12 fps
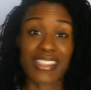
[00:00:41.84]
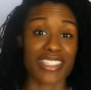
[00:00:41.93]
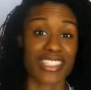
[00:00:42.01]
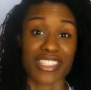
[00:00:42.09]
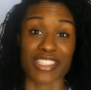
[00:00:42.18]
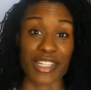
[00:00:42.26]

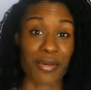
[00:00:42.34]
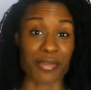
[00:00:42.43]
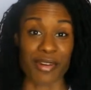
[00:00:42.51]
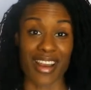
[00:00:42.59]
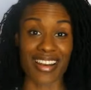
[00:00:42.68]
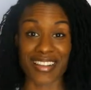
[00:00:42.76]
just jump
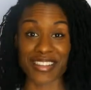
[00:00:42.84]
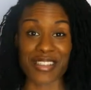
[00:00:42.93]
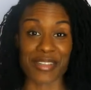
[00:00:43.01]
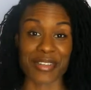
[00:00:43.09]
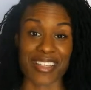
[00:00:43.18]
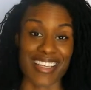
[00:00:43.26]
right
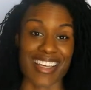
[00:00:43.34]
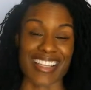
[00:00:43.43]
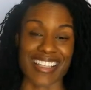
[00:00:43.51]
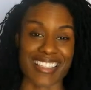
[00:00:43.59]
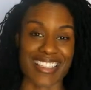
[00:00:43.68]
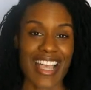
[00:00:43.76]
into it
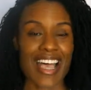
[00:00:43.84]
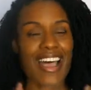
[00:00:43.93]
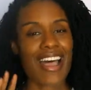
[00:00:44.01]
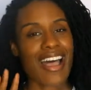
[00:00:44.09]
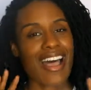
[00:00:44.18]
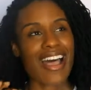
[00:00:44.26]
because
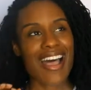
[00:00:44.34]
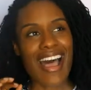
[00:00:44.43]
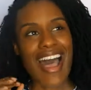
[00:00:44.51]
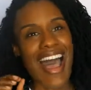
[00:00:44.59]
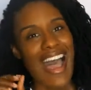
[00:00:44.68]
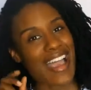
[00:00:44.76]

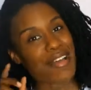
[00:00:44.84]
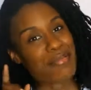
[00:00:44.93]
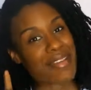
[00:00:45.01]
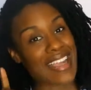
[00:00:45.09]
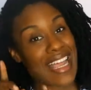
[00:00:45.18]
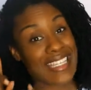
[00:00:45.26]
I
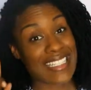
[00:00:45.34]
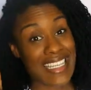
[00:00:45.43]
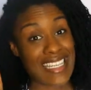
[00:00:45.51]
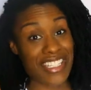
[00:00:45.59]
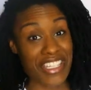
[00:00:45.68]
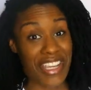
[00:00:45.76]
admit I
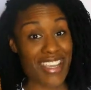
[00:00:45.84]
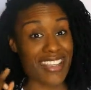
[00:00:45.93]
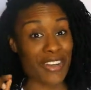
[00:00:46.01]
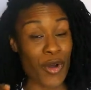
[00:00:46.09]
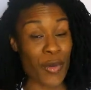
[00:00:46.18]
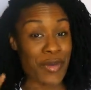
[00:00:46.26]
did cheat
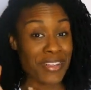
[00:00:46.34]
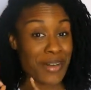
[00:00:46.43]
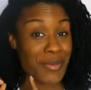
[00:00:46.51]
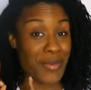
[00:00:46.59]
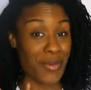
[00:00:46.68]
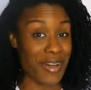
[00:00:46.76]
and opened
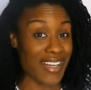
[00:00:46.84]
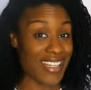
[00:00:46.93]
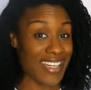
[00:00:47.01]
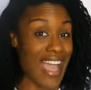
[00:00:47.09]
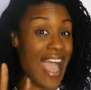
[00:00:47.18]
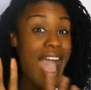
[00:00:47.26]
up
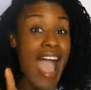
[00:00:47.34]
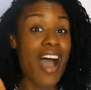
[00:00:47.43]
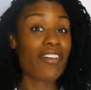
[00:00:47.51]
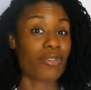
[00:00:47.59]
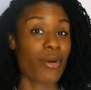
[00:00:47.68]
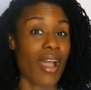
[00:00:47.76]
one
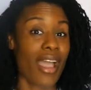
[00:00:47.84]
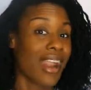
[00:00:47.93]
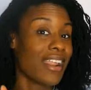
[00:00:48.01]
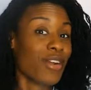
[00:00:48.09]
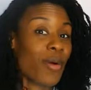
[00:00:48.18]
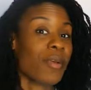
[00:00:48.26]
halfway. I
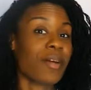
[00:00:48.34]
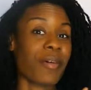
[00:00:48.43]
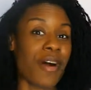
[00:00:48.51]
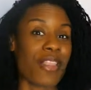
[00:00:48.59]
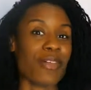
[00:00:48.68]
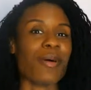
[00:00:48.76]
didn't open up
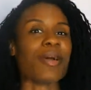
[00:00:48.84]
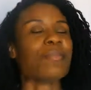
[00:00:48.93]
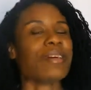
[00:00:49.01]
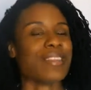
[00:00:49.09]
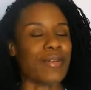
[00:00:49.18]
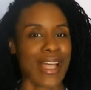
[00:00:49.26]
all the way,
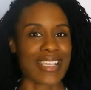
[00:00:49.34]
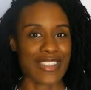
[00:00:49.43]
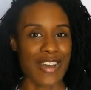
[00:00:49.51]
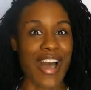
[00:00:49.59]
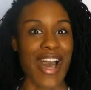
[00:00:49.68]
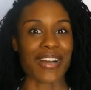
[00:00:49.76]
but when I
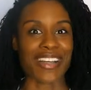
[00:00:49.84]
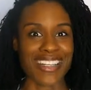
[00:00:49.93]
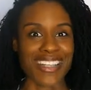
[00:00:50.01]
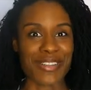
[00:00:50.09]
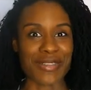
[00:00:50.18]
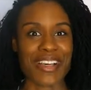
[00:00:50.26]
saw how
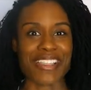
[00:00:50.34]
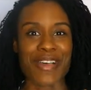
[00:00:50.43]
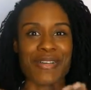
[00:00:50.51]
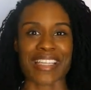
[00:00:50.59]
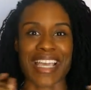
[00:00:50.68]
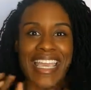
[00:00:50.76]
good it was,
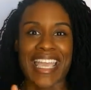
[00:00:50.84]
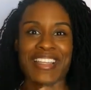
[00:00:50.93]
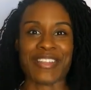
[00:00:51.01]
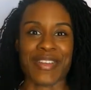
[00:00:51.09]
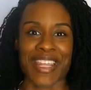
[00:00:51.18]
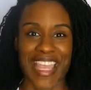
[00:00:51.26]
I was like, I
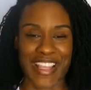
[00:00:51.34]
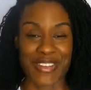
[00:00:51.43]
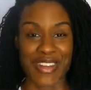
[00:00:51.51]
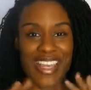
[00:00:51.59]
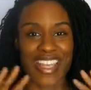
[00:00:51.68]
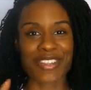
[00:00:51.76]
can't do it, I can't do
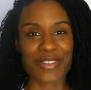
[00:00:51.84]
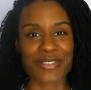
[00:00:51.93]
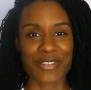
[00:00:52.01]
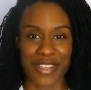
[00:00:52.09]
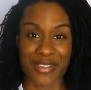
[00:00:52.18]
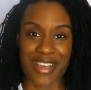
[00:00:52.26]
it. I gotta do it
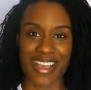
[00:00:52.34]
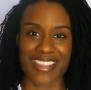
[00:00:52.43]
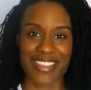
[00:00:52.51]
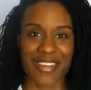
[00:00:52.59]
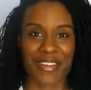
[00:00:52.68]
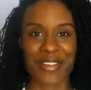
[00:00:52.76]
in front of you
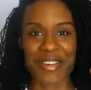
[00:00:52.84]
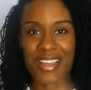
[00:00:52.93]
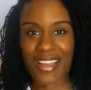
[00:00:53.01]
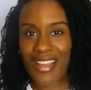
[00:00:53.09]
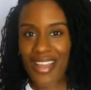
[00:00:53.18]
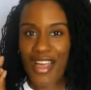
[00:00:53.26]
guys, so
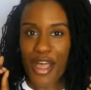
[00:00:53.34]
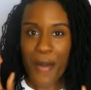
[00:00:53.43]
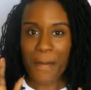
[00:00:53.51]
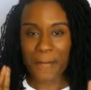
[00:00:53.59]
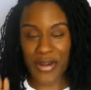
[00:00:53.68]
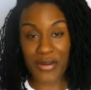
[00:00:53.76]

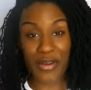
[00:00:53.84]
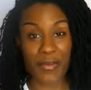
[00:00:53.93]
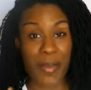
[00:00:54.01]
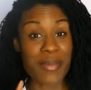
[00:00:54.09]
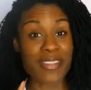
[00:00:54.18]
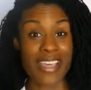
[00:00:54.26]
bear with
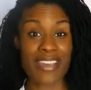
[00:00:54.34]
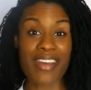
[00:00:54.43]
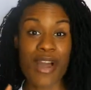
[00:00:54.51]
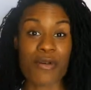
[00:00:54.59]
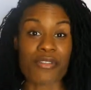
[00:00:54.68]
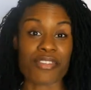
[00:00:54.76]
me. I'm gonna save
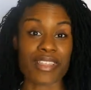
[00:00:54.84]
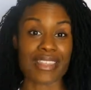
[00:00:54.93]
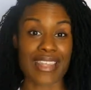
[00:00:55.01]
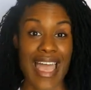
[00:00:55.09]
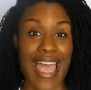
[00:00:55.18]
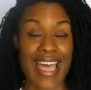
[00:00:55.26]
that one for
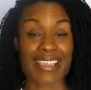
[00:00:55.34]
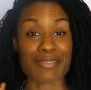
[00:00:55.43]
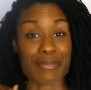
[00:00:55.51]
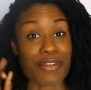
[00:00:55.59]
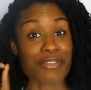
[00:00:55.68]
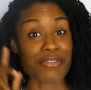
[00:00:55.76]

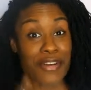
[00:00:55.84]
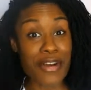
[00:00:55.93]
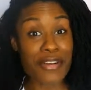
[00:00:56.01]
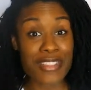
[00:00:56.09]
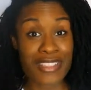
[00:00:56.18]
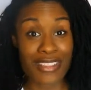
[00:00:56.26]
last. But first